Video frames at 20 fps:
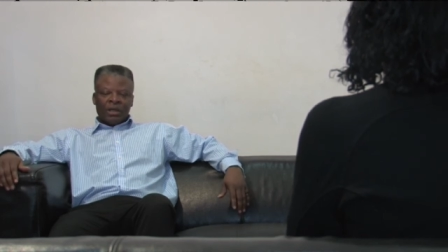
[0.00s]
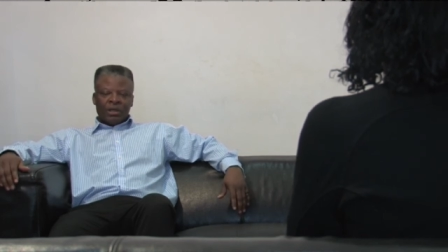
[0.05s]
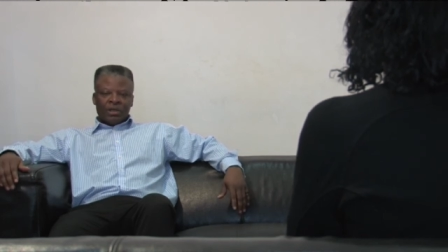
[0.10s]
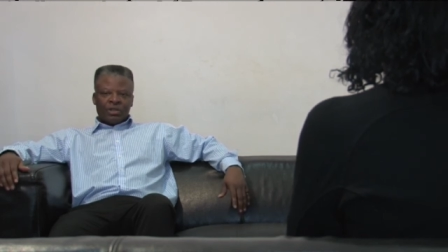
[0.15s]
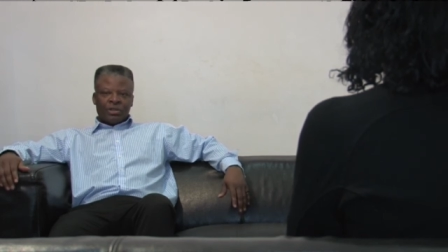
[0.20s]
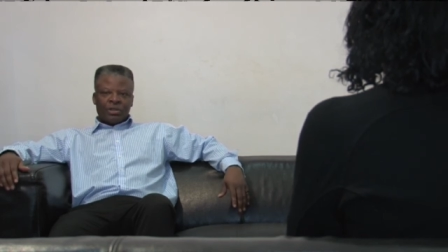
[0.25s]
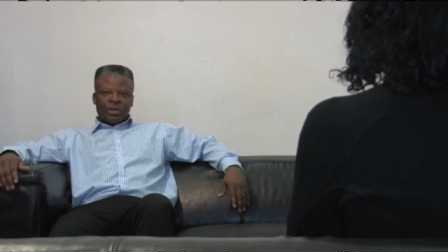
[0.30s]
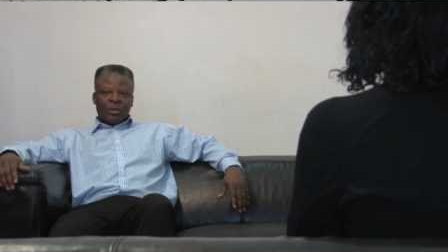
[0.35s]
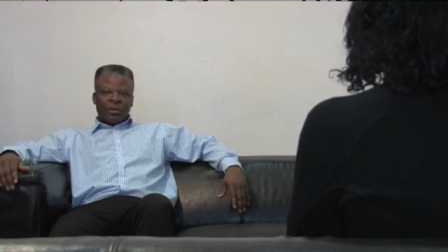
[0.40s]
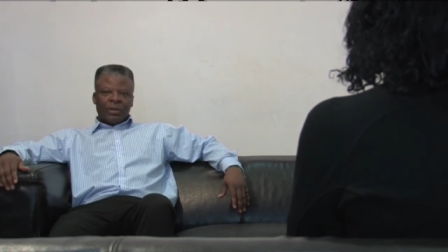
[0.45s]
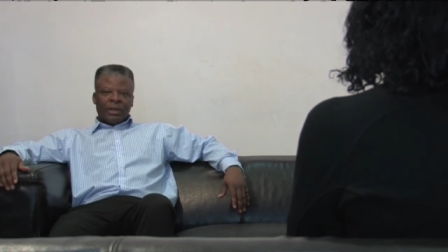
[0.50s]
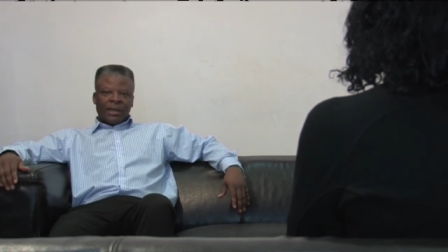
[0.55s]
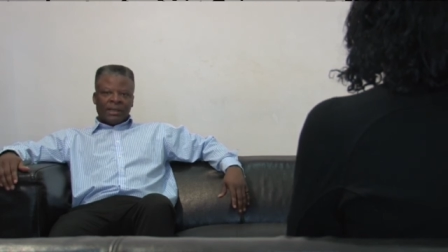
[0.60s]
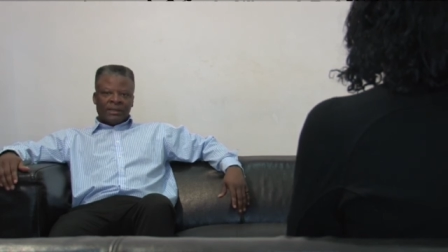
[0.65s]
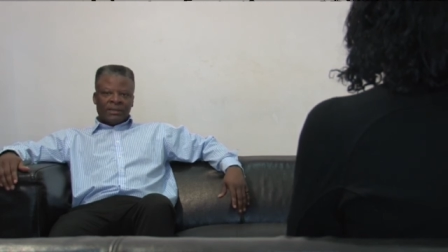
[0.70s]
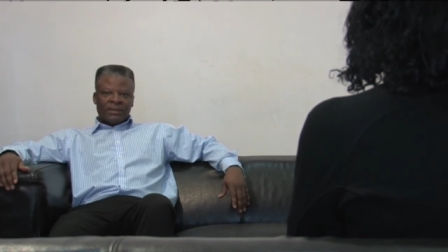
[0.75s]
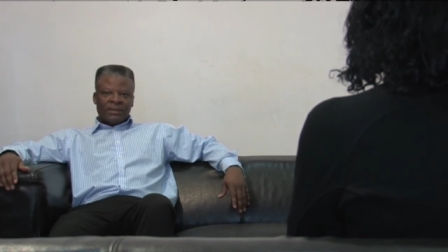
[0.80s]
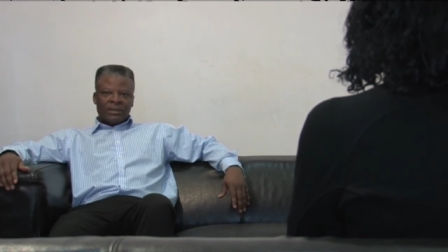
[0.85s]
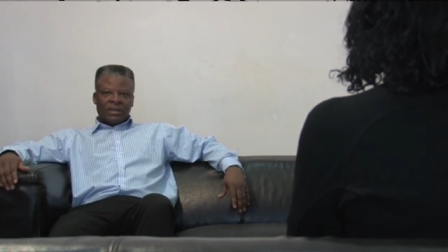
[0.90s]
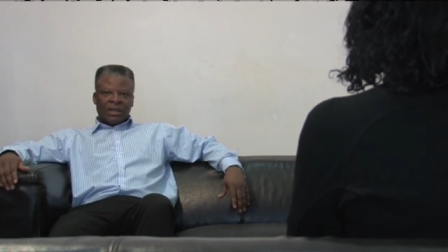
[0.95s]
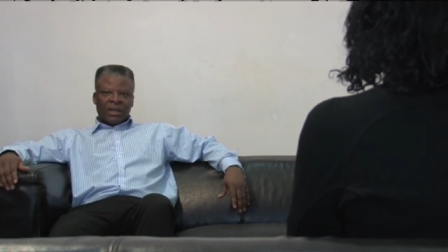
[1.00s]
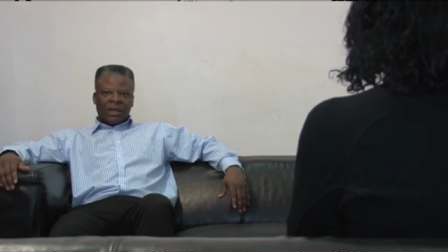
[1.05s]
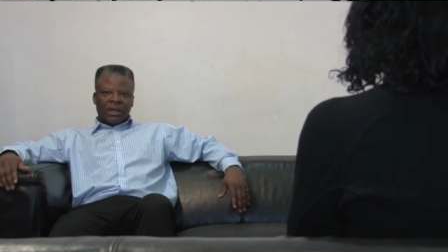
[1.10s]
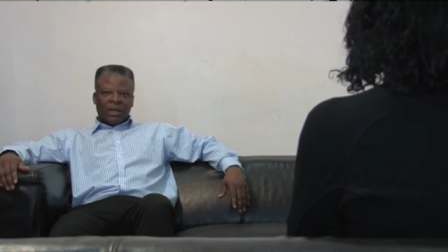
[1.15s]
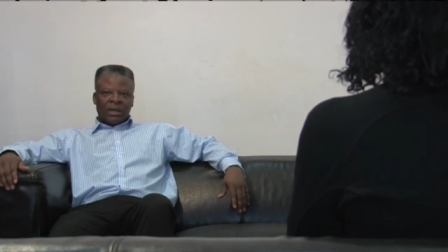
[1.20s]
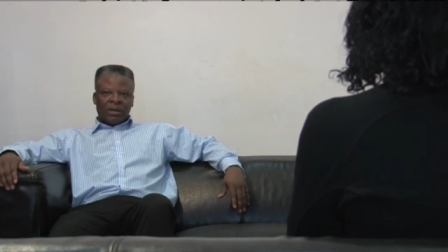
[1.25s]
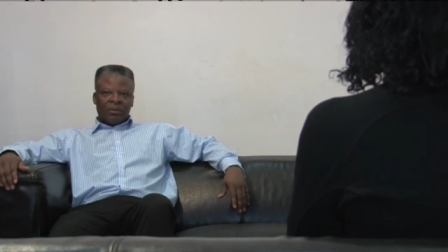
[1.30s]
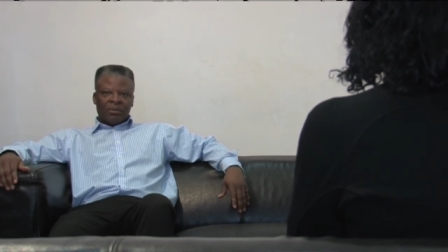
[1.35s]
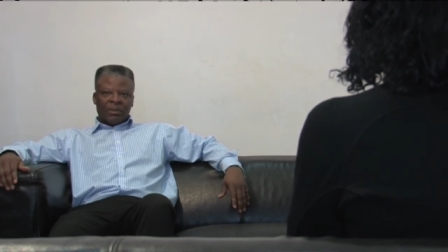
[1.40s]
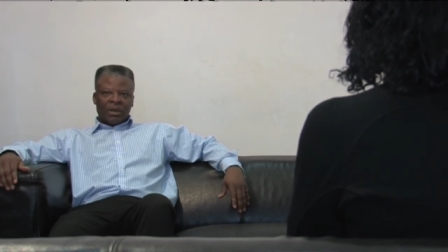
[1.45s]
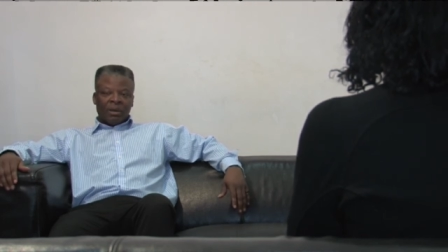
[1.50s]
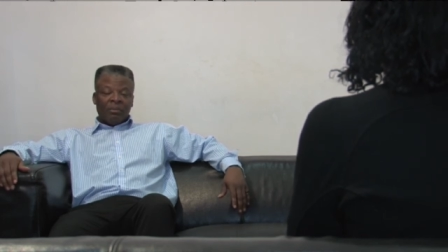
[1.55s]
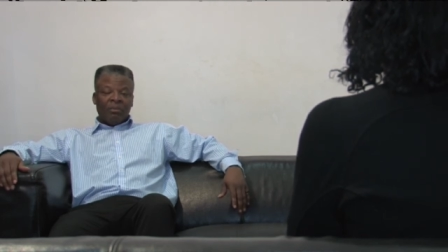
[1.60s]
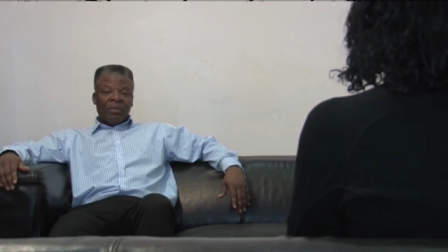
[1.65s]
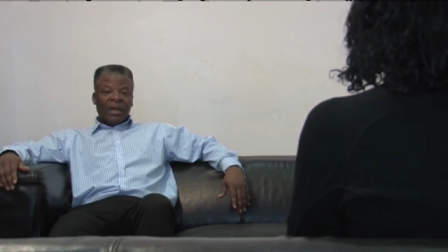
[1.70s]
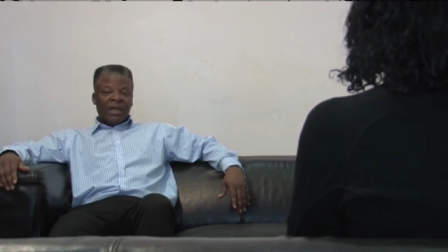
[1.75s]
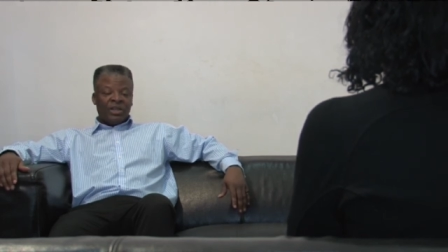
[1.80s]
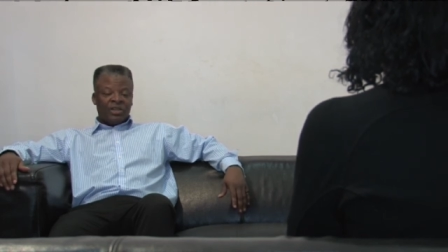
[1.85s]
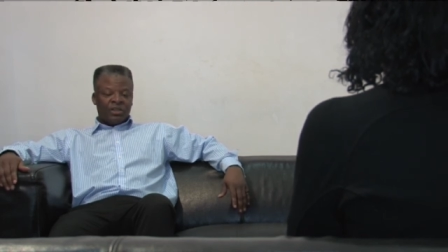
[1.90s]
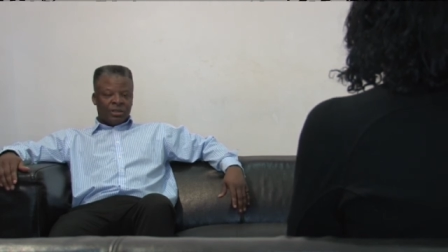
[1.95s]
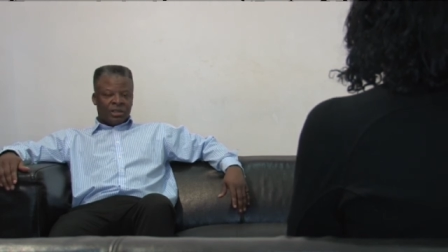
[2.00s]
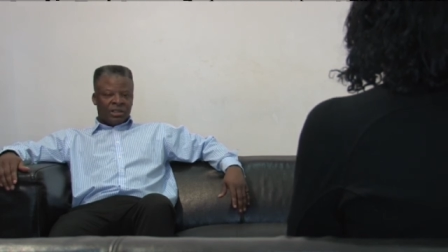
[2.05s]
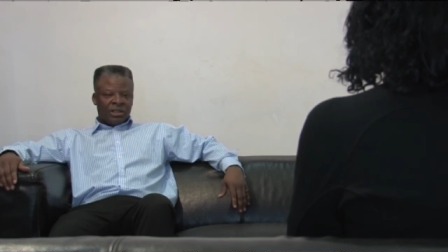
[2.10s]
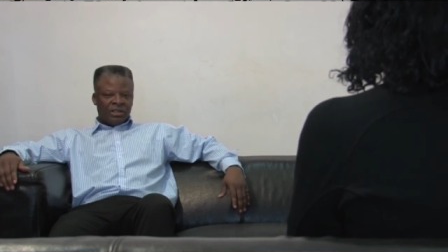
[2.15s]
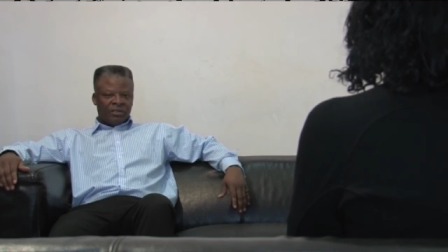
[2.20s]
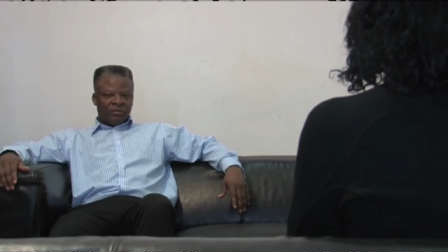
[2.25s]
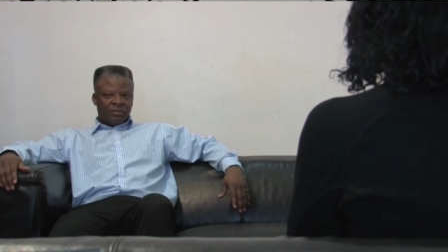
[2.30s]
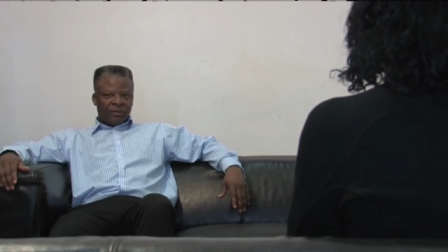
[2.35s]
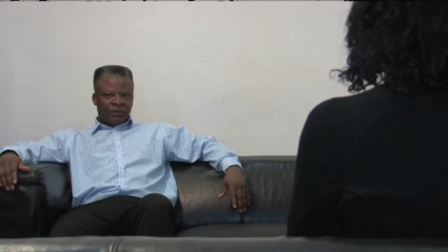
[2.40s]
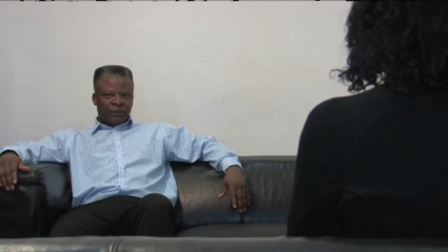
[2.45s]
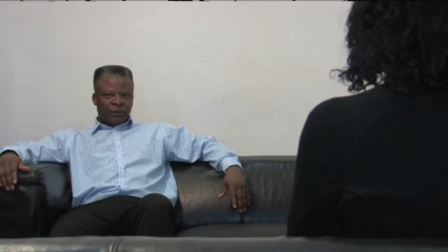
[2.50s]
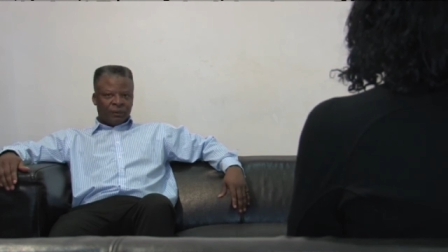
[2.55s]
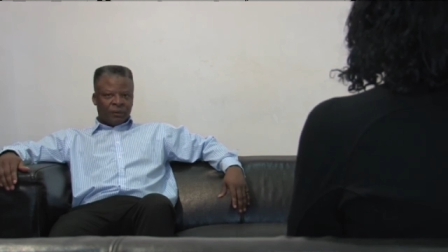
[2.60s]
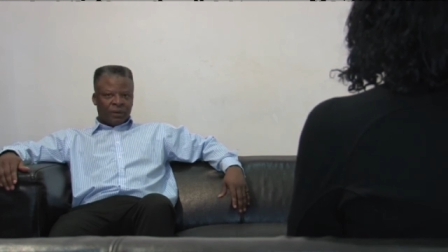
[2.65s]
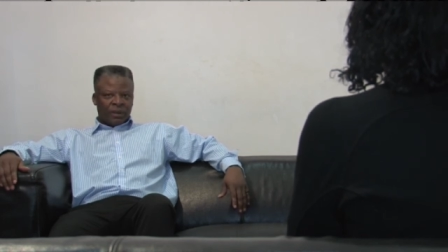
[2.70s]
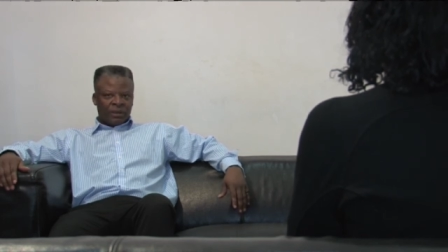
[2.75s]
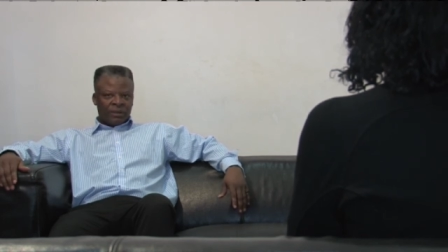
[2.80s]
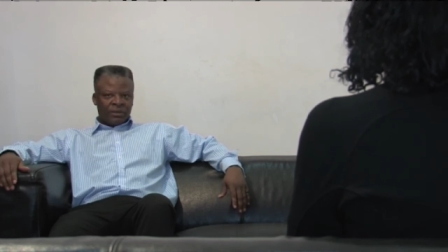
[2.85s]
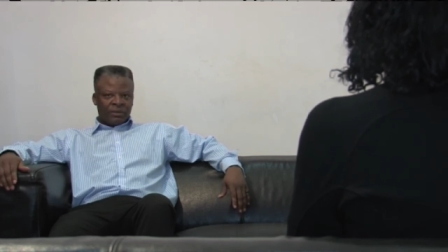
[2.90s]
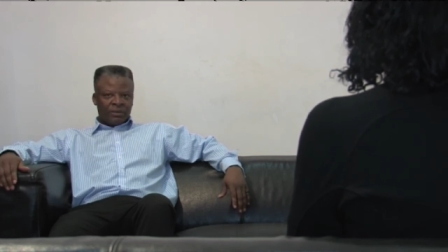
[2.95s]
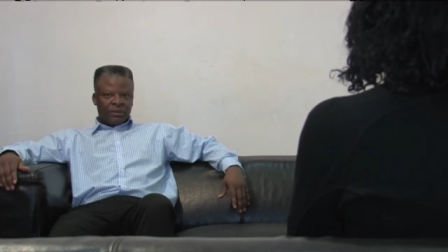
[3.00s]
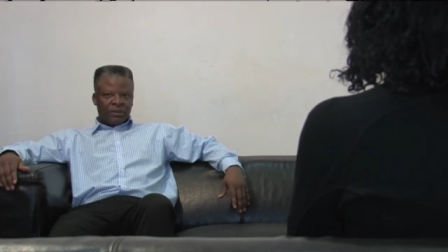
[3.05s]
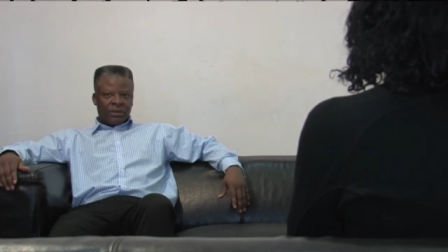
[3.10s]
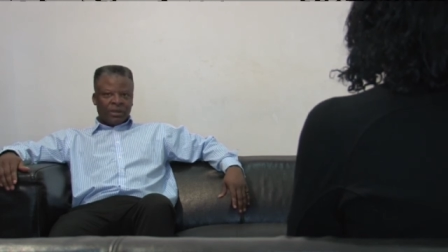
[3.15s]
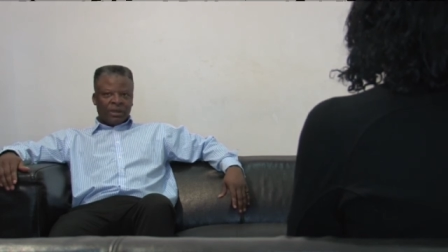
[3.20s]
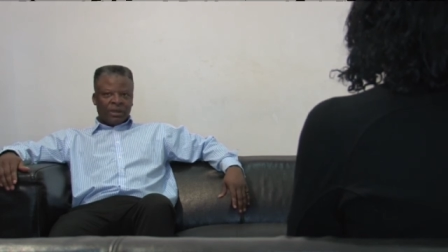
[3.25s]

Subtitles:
So that's a major achievement for us.